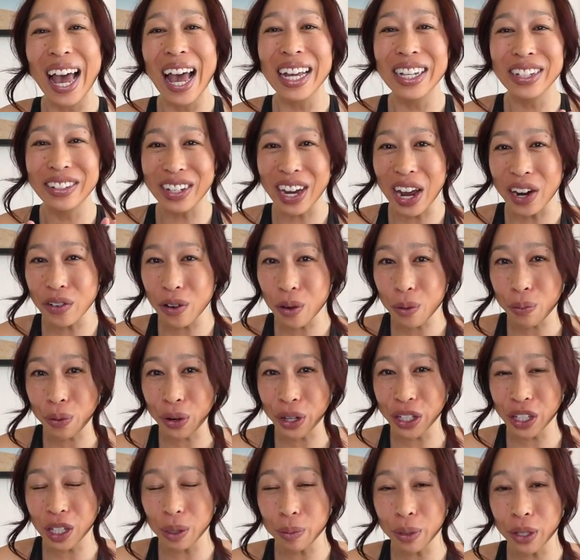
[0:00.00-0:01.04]
general
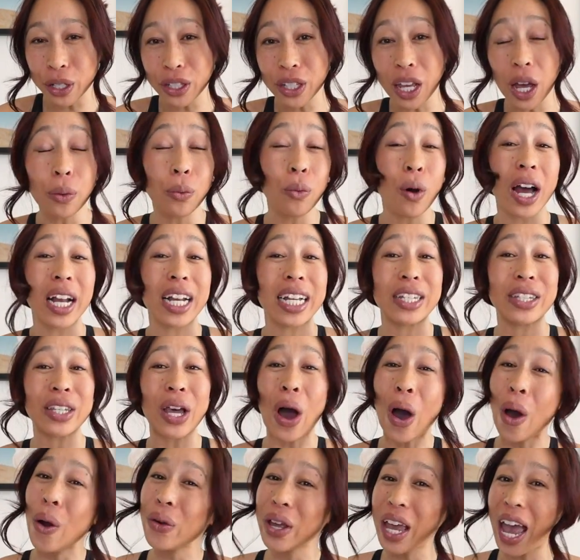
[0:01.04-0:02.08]
principles on what is
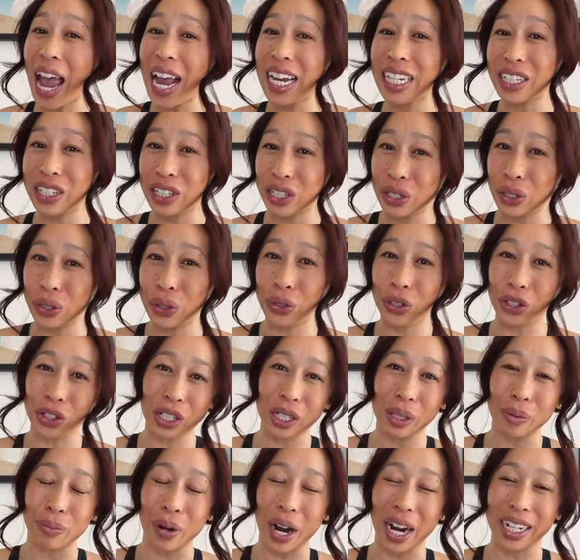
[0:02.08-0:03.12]
okay to do
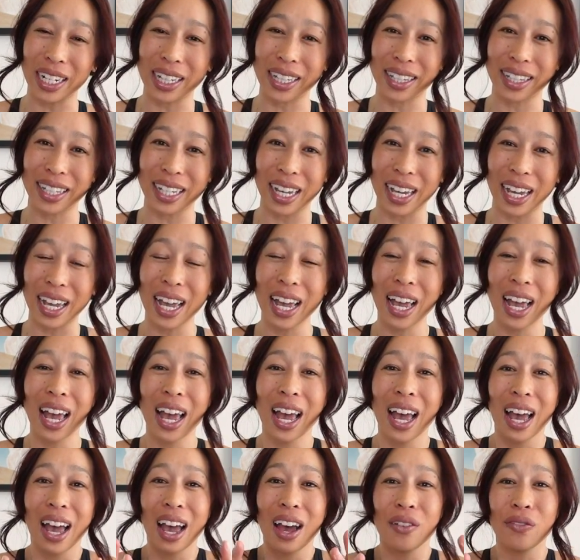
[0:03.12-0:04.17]
during pregnancy.
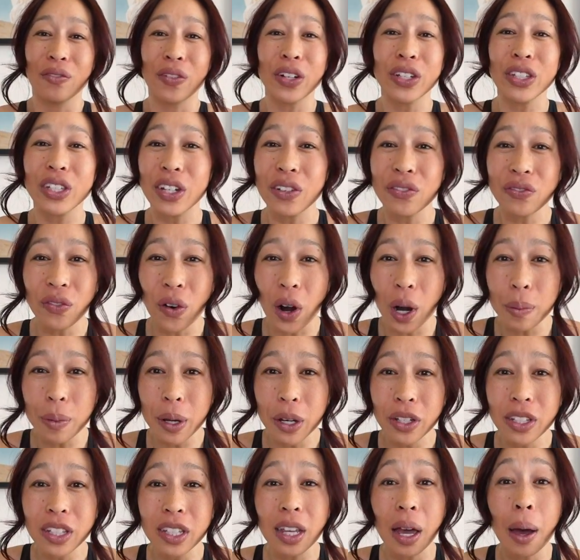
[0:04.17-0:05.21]
First and
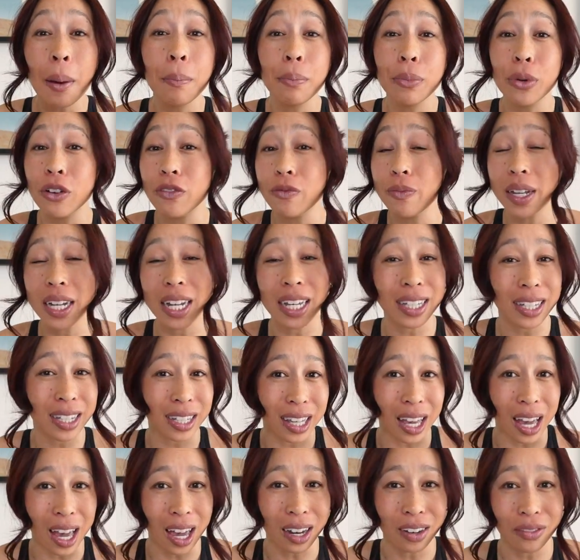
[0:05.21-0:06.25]
foremost, movement is
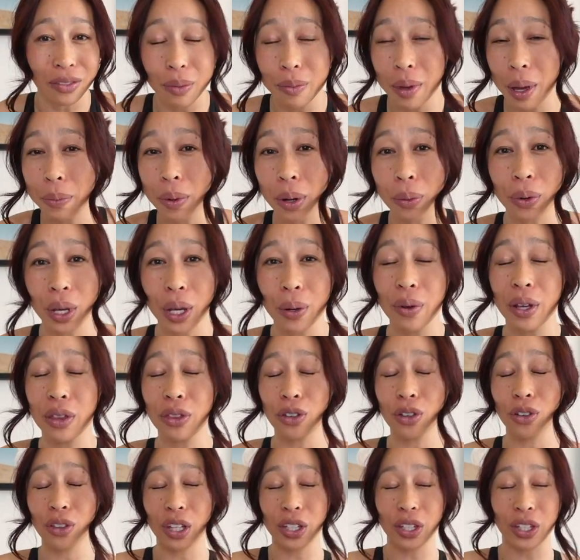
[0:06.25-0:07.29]
good. Remember, we went
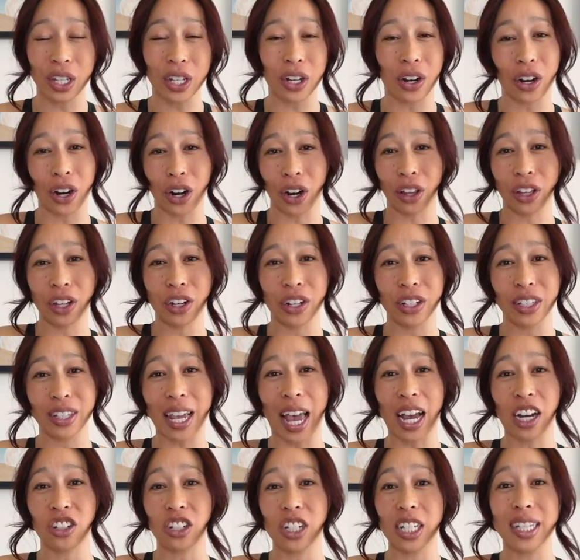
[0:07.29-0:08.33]
through this in our earlier
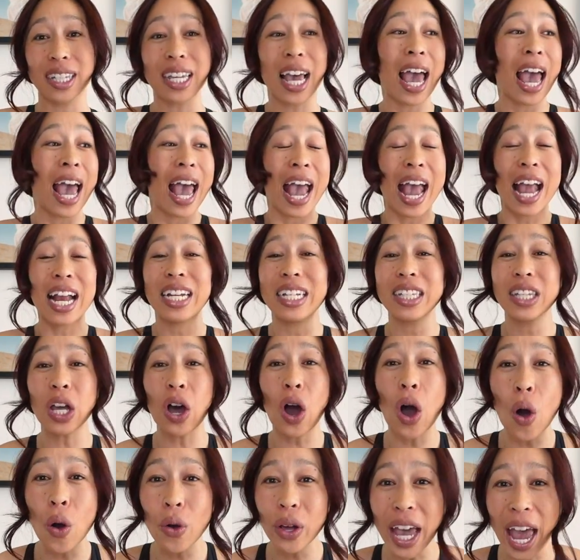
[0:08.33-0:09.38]
sections. It is
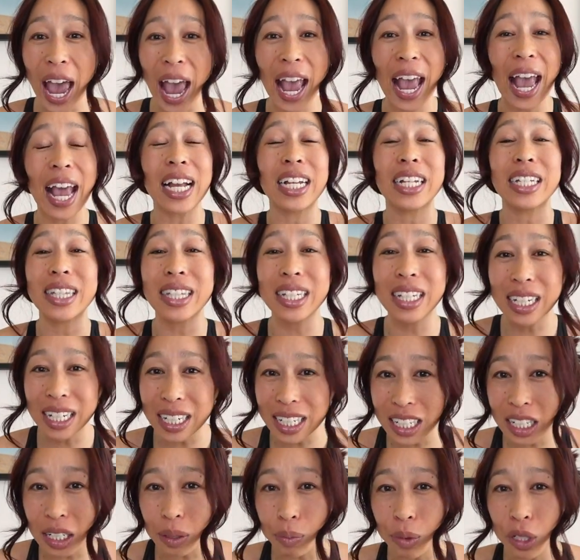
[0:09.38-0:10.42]
okay, it is
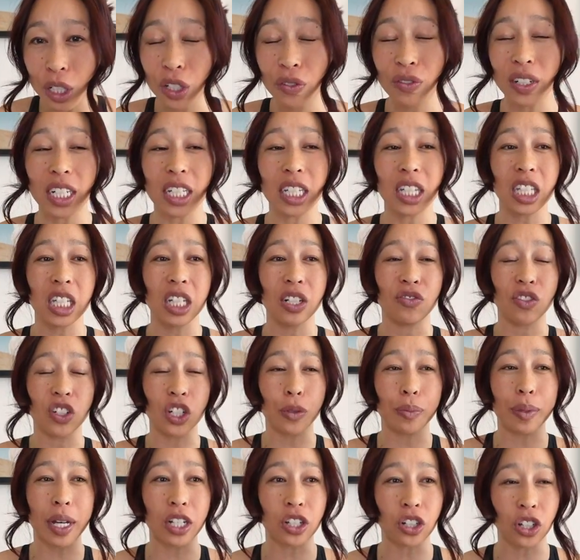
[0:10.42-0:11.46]
good to move, it is good for your
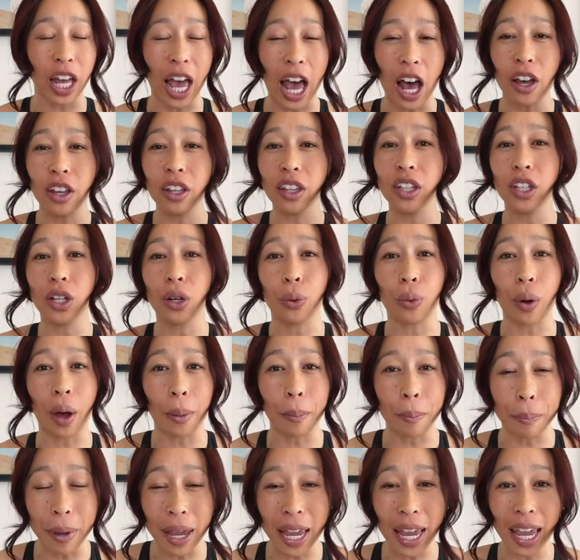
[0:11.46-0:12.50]
mental health, your
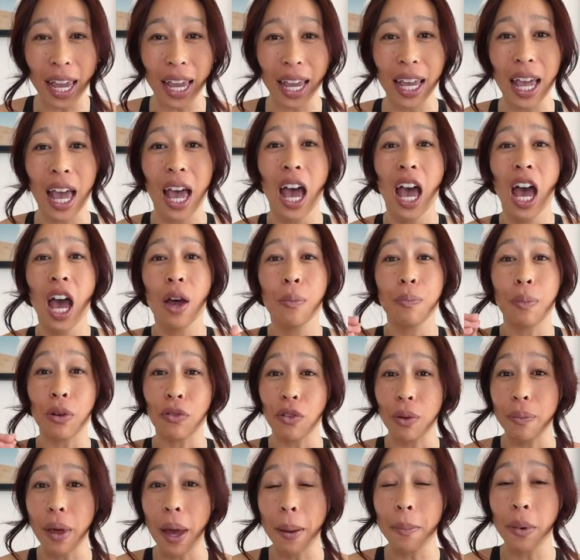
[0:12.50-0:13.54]
well-being, but
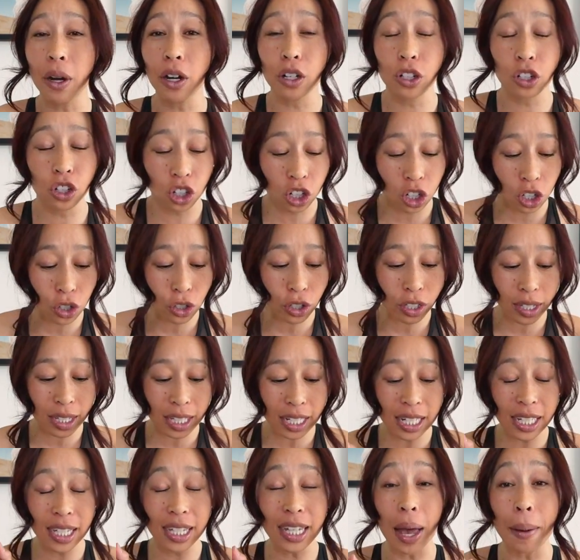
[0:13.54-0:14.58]
remember, choose
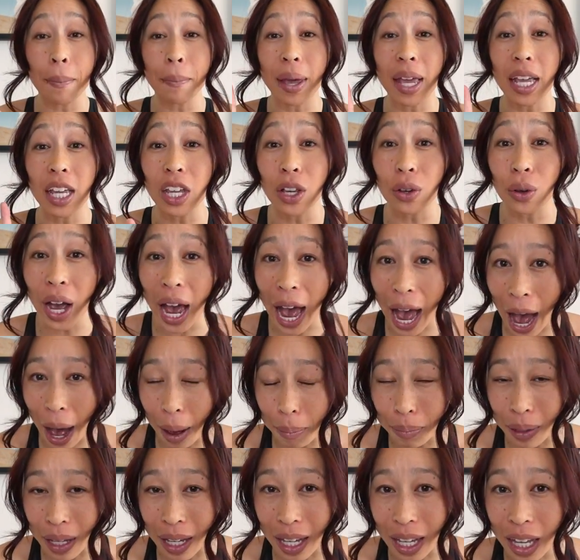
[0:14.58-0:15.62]
things that make you
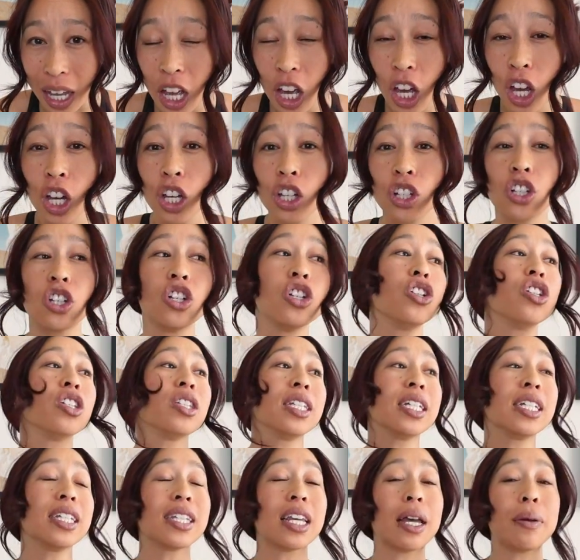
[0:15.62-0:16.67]
happy. Choose
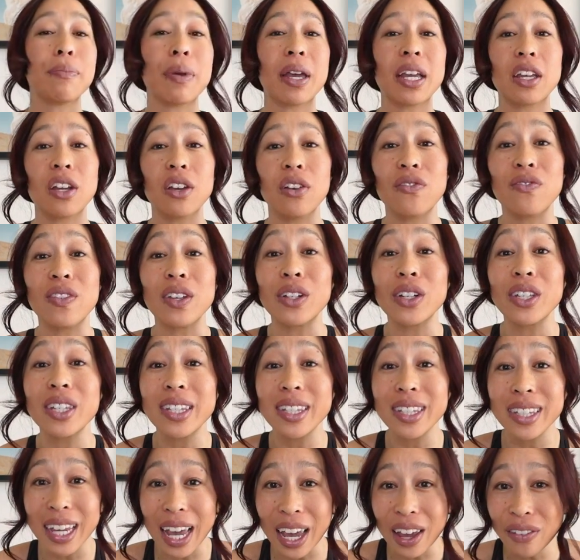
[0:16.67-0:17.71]
things that make you feel
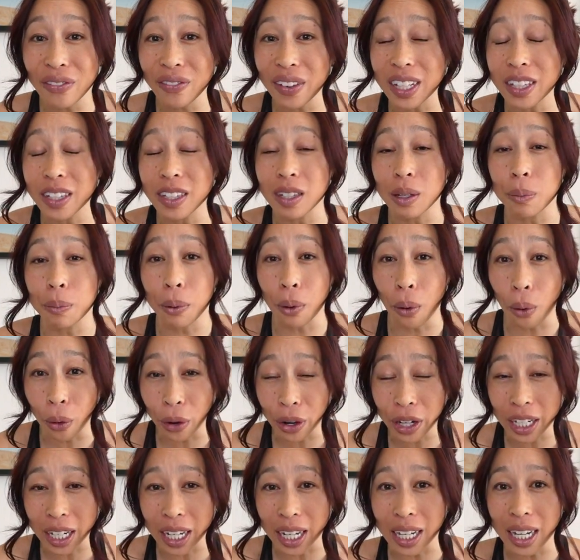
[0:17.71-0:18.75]
safe and
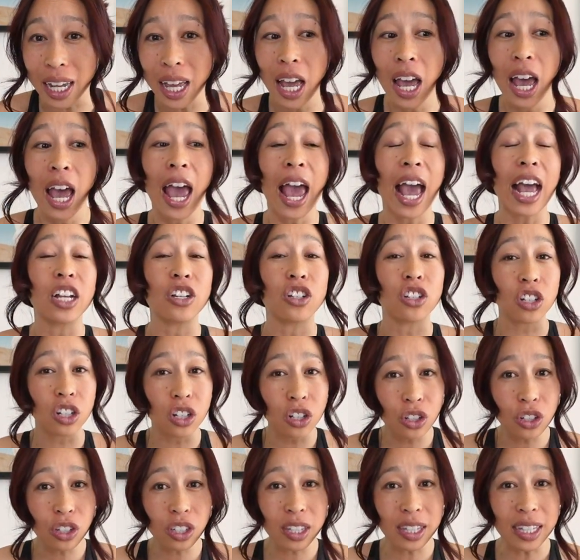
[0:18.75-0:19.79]
supported, and
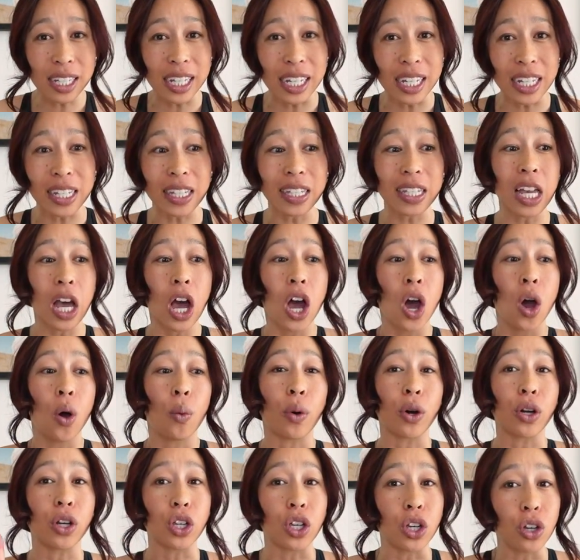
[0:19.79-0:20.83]
choose things
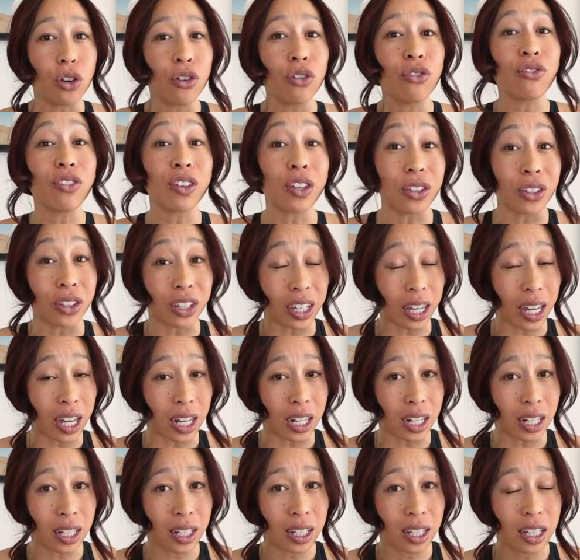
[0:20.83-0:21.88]
where you feel
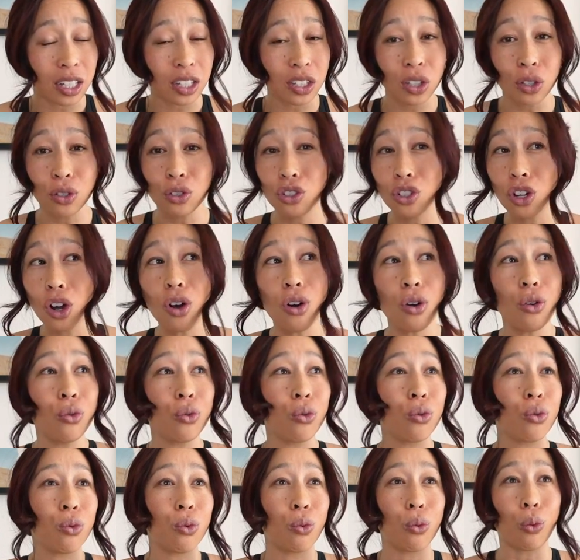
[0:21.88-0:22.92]
good. So don't
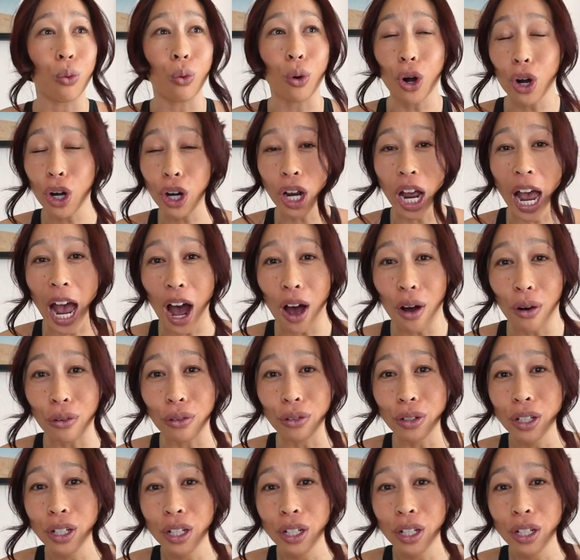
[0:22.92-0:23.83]
work out